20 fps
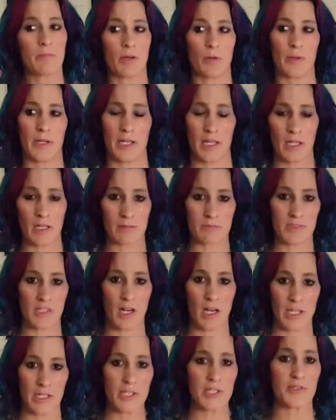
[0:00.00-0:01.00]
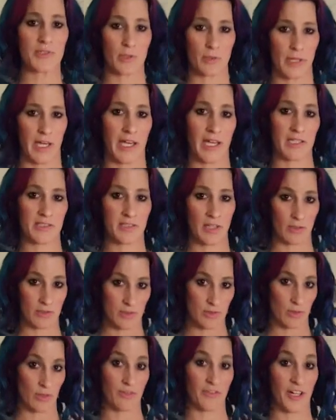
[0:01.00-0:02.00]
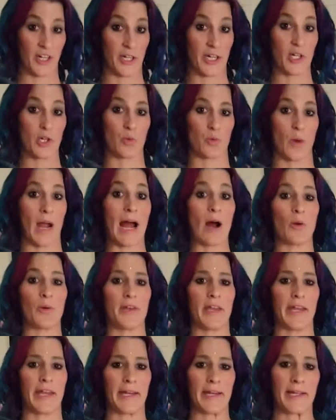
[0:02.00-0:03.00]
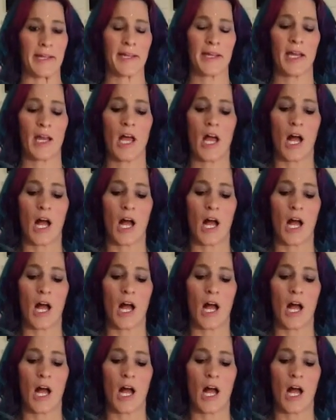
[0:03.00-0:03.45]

but when it comes on, it's okay. It's also a very grounding